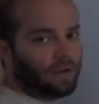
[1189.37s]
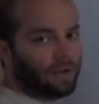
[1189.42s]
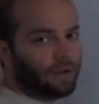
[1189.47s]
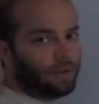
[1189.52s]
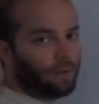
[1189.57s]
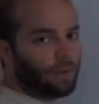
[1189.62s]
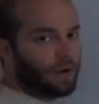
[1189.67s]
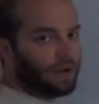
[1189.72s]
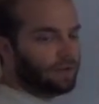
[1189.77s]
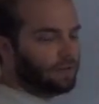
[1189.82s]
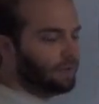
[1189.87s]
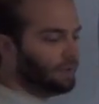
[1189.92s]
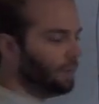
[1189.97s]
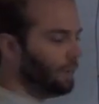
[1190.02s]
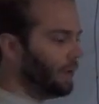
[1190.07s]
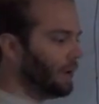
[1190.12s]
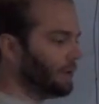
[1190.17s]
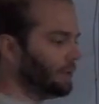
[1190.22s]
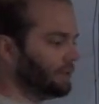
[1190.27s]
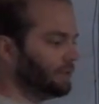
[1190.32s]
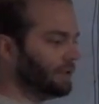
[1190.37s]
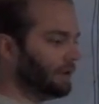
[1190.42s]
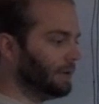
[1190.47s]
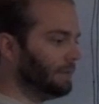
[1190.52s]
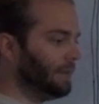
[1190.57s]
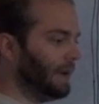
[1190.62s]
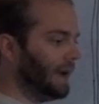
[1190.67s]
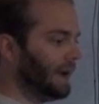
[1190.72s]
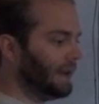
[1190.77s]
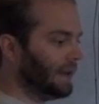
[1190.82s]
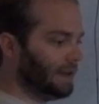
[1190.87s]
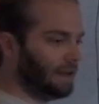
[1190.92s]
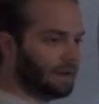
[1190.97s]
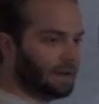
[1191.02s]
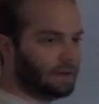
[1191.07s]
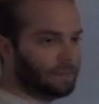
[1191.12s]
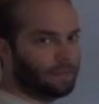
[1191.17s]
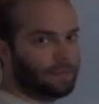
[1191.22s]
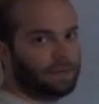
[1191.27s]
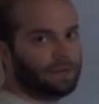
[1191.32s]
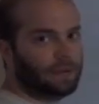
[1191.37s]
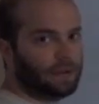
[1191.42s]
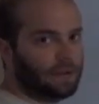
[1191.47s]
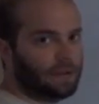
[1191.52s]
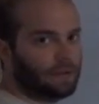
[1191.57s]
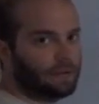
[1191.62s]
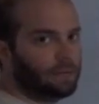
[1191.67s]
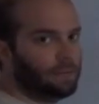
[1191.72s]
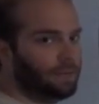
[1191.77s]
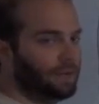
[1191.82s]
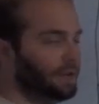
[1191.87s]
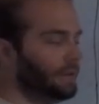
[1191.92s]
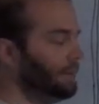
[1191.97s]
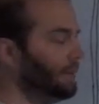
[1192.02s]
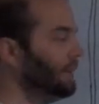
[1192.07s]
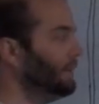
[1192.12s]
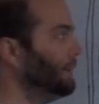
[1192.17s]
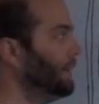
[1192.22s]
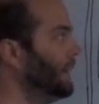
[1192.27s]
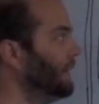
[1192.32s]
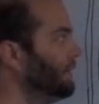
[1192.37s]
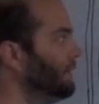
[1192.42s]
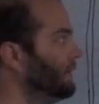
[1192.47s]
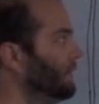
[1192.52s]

otherwise your water will start backing up and it'll be a big mess.